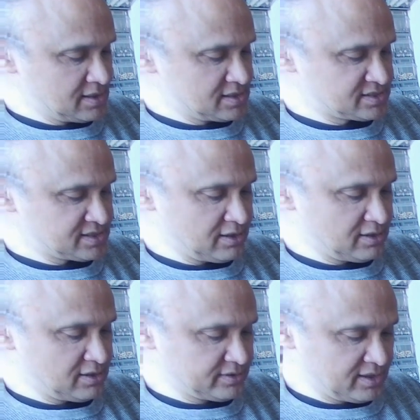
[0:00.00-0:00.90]

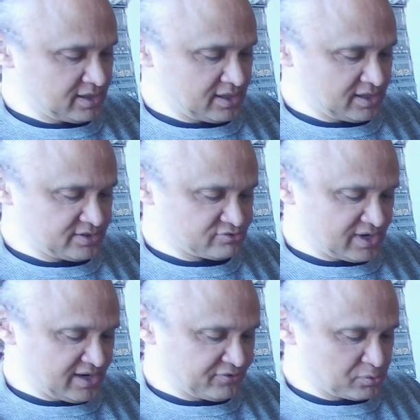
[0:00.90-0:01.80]
So the
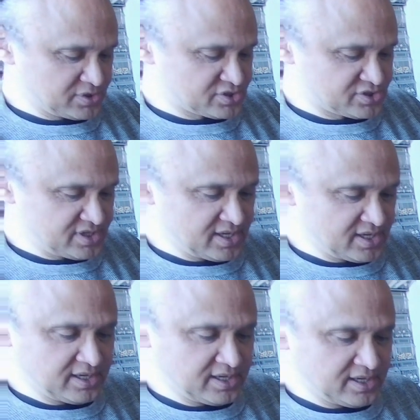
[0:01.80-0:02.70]
driver which you're seeing
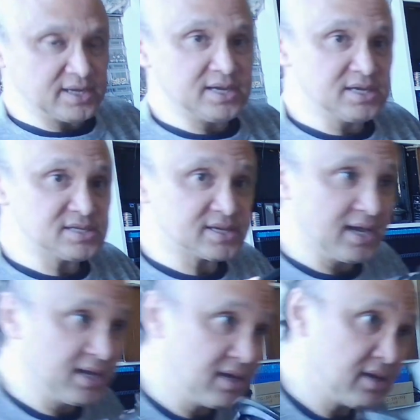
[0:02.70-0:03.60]
here is
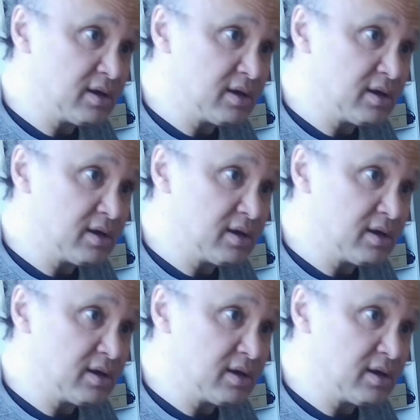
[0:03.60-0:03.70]
a